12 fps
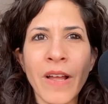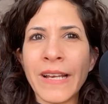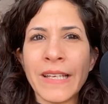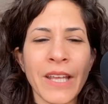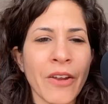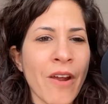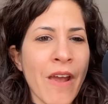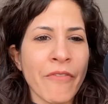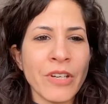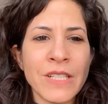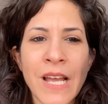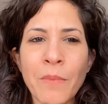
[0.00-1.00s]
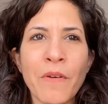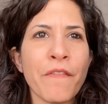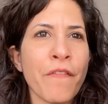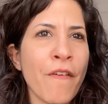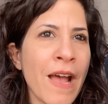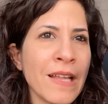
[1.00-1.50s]
and hear every time a
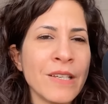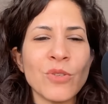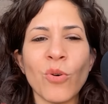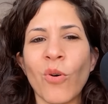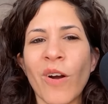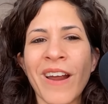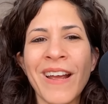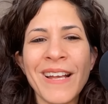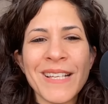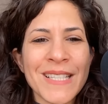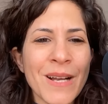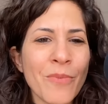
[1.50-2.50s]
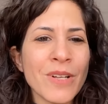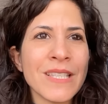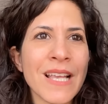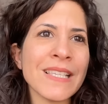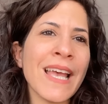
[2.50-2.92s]
friend or someone says,